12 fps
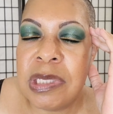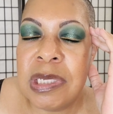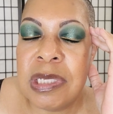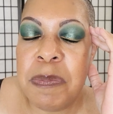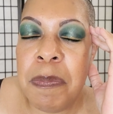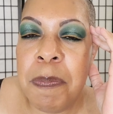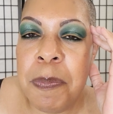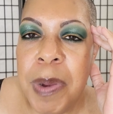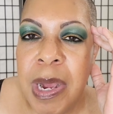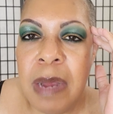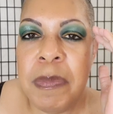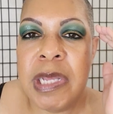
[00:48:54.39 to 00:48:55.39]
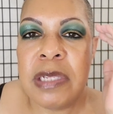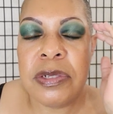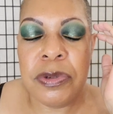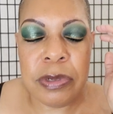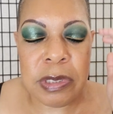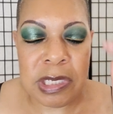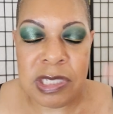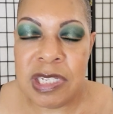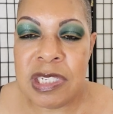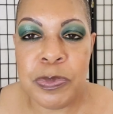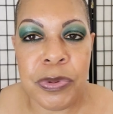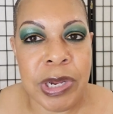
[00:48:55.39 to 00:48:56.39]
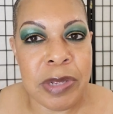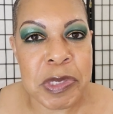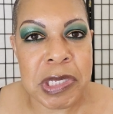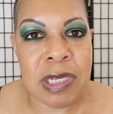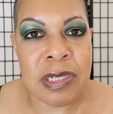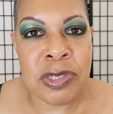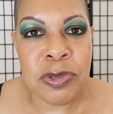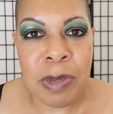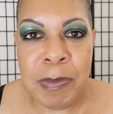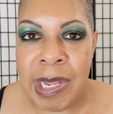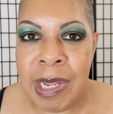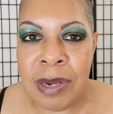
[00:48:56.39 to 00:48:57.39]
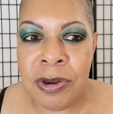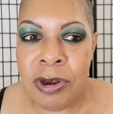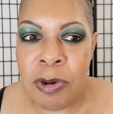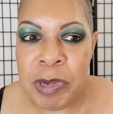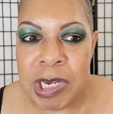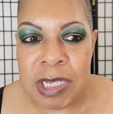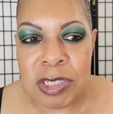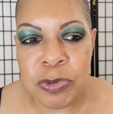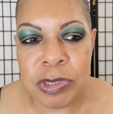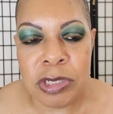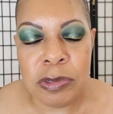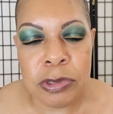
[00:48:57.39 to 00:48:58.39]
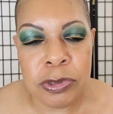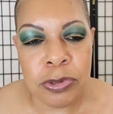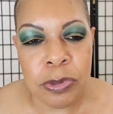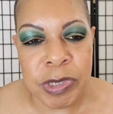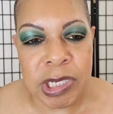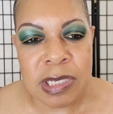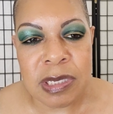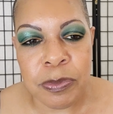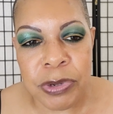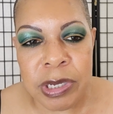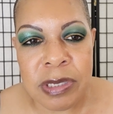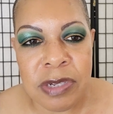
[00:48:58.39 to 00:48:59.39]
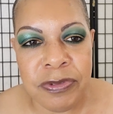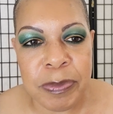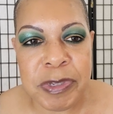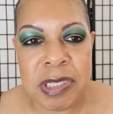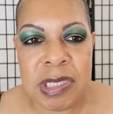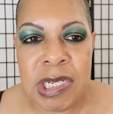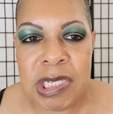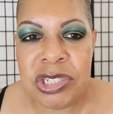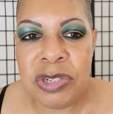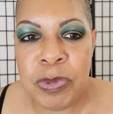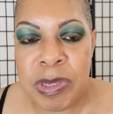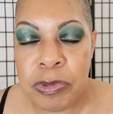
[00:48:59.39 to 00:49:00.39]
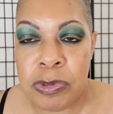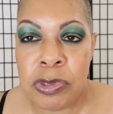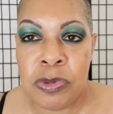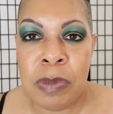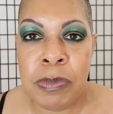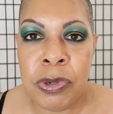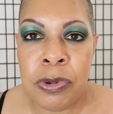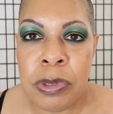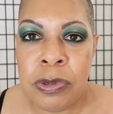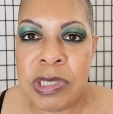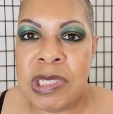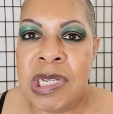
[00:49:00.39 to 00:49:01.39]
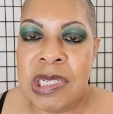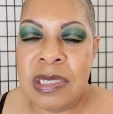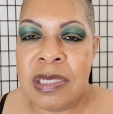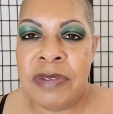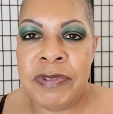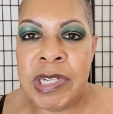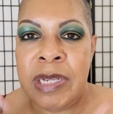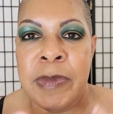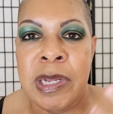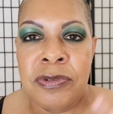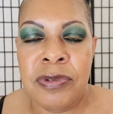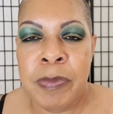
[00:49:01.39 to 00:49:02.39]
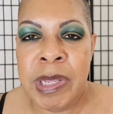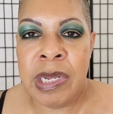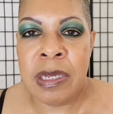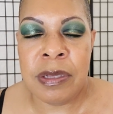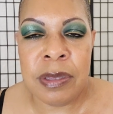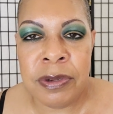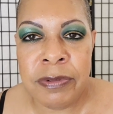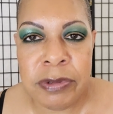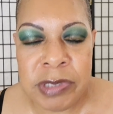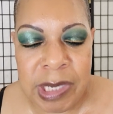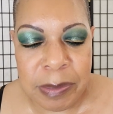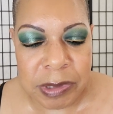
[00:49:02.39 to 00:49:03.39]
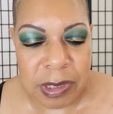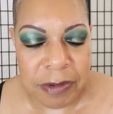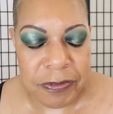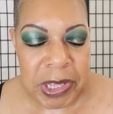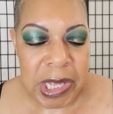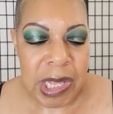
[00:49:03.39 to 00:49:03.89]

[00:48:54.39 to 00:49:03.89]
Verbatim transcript: She does bomb ass looks. And she's brown skin too. I'm like, girl, we need you on YouTube. We need some brown skin representation of people who doing bold looks and not just everyday monochromatic ethereal type stuff.